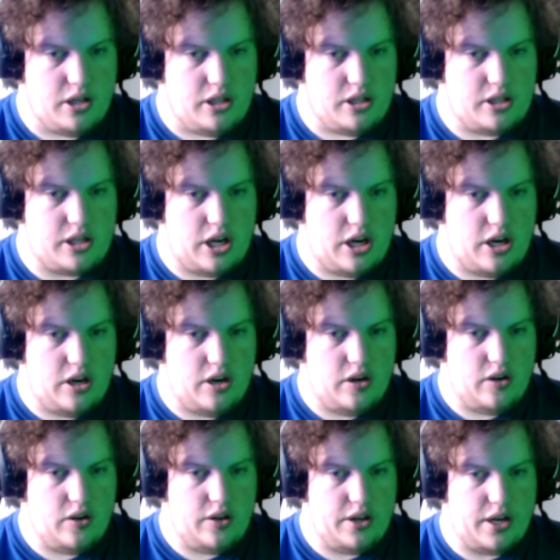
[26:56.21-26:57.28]

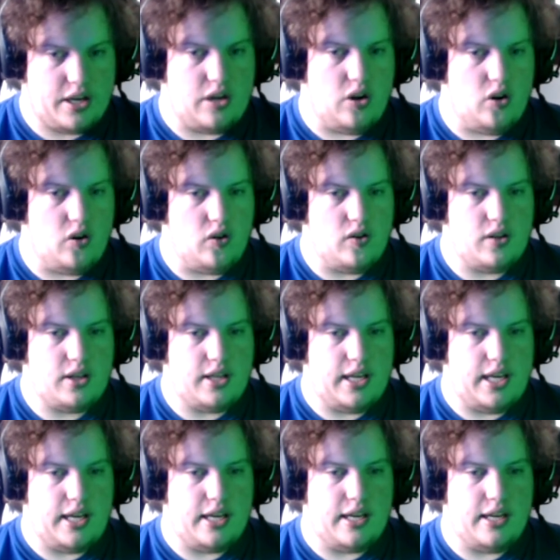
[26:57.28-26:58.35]
So you're going to hold
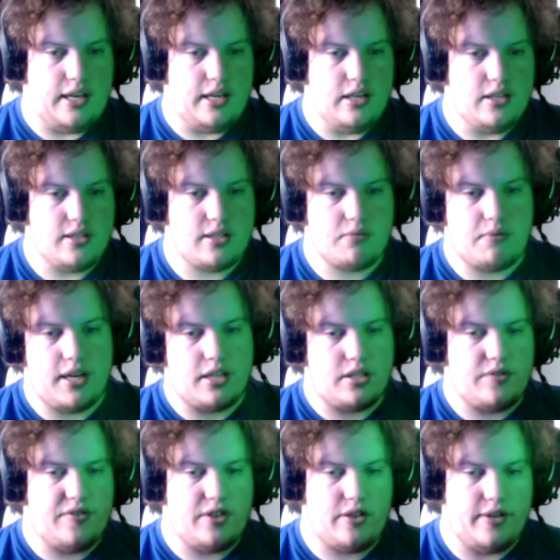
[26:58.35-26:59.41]
the
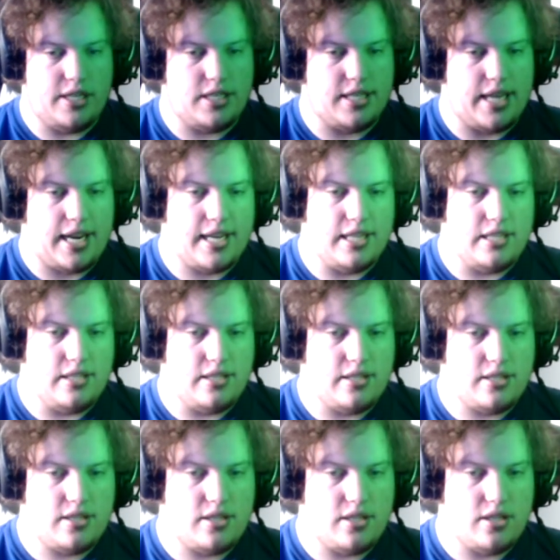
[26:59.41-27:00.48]
switch 3
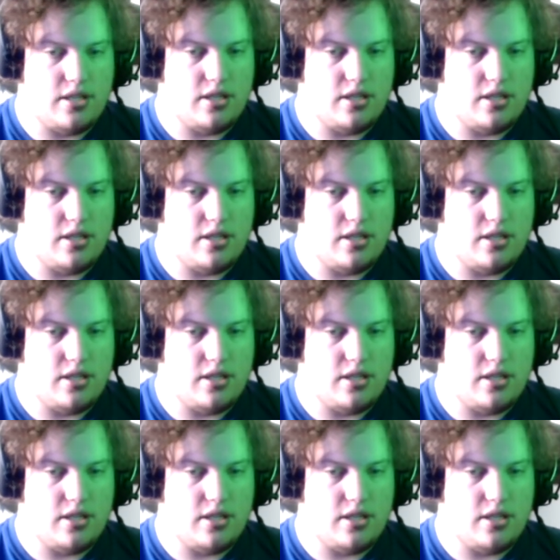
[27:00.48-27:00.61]
seconds.